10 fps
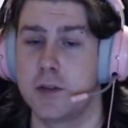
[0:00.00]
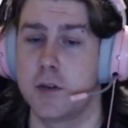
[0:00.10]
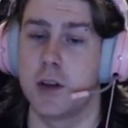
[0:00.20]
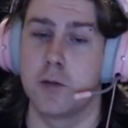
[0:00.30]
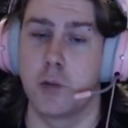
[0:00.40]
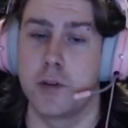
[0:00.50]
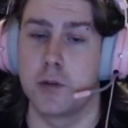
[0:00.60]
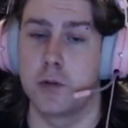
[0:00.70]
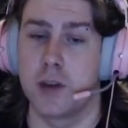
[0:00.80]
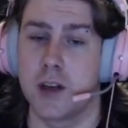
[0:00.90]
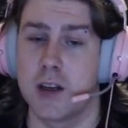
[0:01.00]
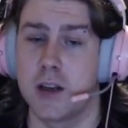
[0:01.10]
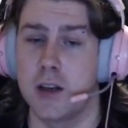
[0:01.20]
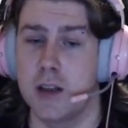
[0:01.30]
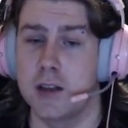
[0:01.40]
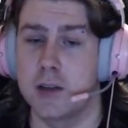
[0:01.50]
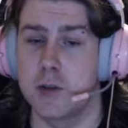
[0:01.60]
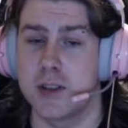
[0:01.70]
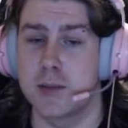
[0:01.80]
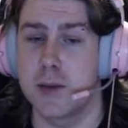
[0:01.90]
on level 1 through 9, and
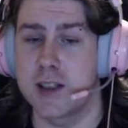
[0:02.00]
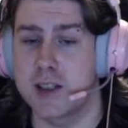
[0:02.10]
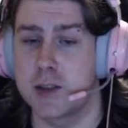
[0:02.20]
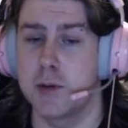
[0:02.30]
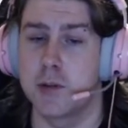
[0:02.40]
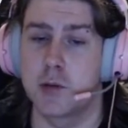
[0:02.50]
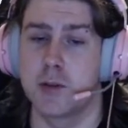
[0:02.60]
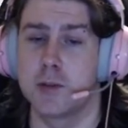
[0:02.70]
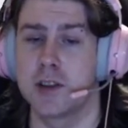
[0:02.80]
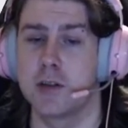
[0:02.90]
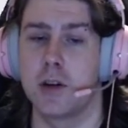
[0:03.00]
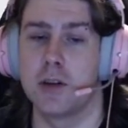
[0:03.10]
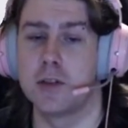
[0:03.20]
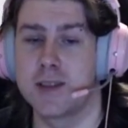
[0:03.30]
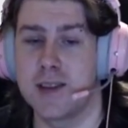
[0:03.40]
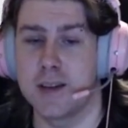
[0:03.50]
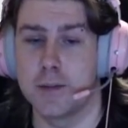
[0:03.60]
increases max HP by 20% on level 10.